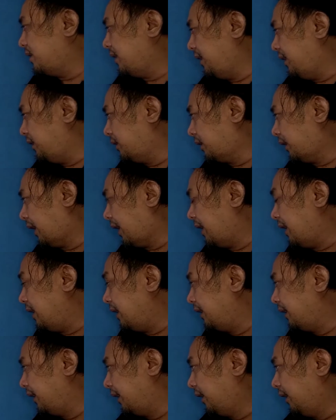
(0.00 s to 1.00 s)
a
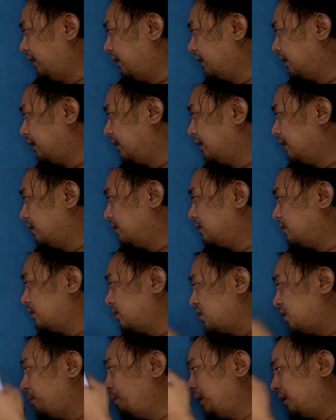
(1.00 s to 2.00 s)
triangle
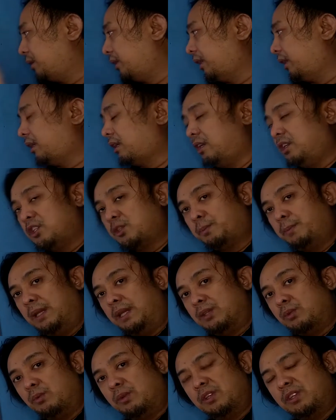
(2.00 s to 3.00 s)
symmetrically
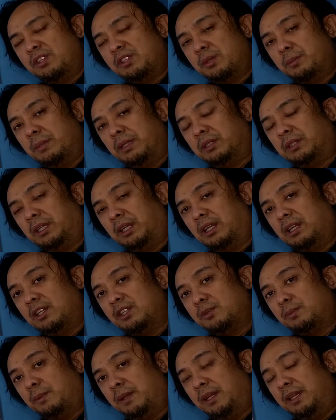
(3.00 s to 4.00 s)
spaced. When you say symmetrical
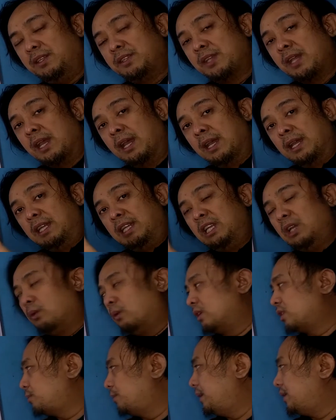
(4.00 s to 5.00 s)
space,
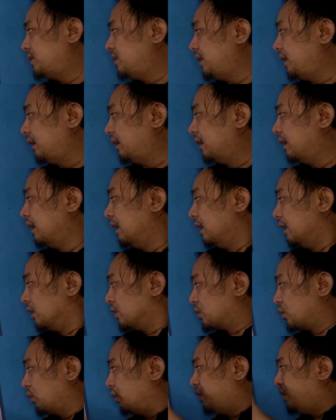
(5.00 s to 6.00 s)
equal spacing.
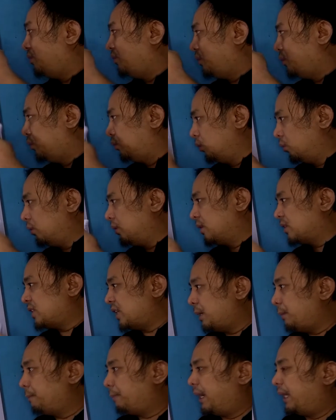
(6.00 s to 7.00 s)
So if you do the
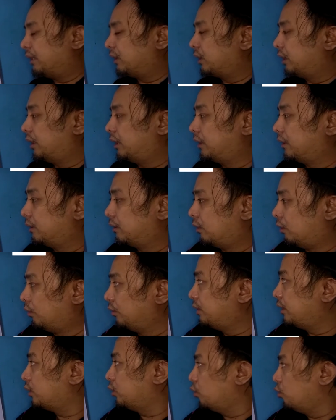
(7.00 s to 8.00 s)
same pattern
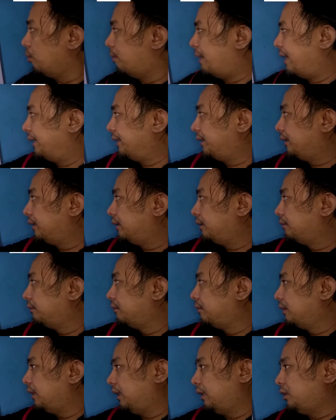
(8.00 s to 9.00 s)
on the two bundled
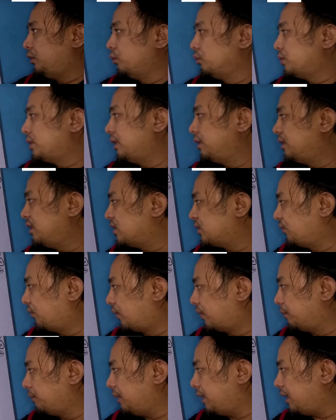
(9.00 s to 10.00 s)
and using this
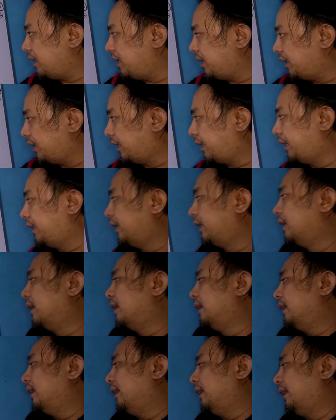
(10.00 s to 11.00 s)
formula here,
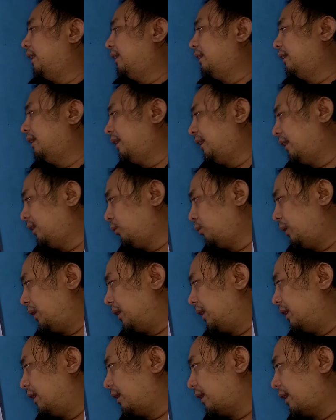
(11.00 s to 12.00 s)
and then we
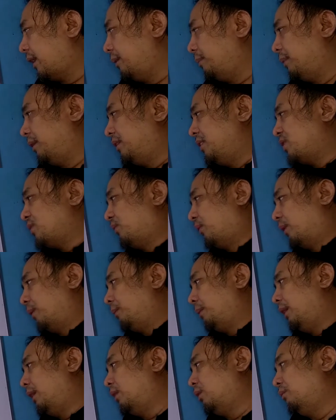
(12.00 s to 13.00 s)
can arrive at this
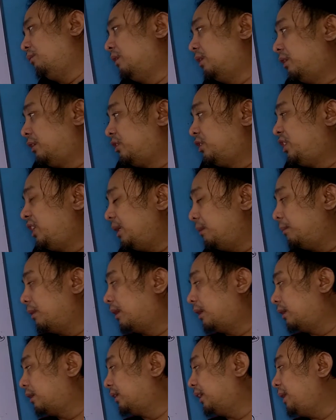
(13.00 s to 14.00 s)
formula of the
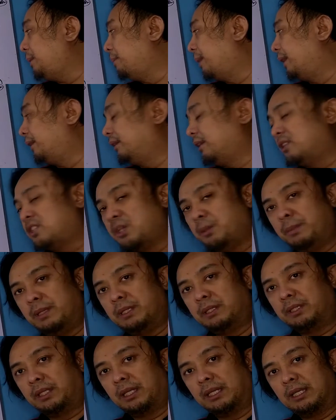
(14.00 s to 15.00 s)
GMR 3 bundled
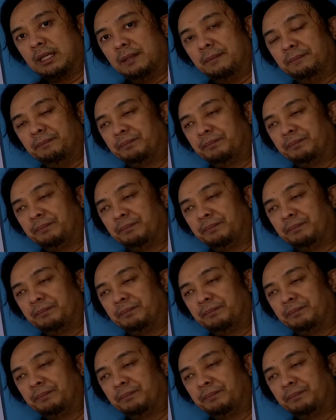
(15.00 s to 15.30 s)
symmetrical,